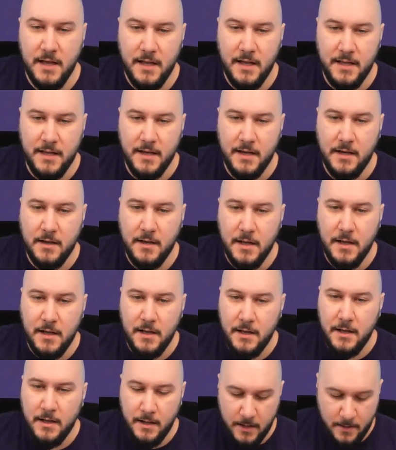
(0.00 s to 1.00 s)
Yeah,
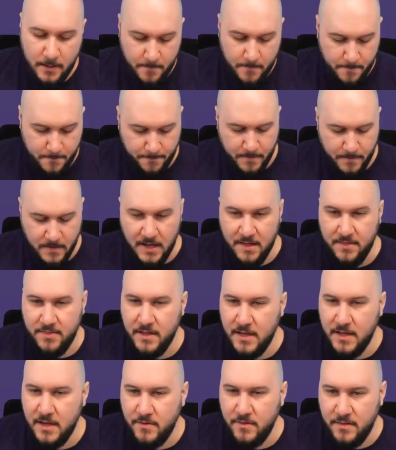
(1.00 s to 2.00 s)
I
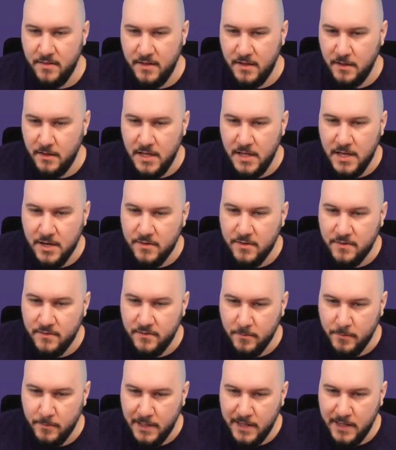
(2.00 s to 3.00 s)
think everything here is
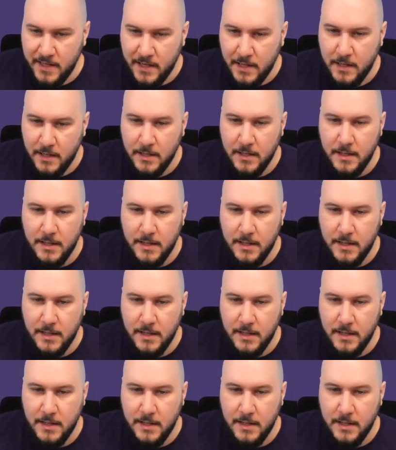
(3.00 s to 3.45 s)
familiar.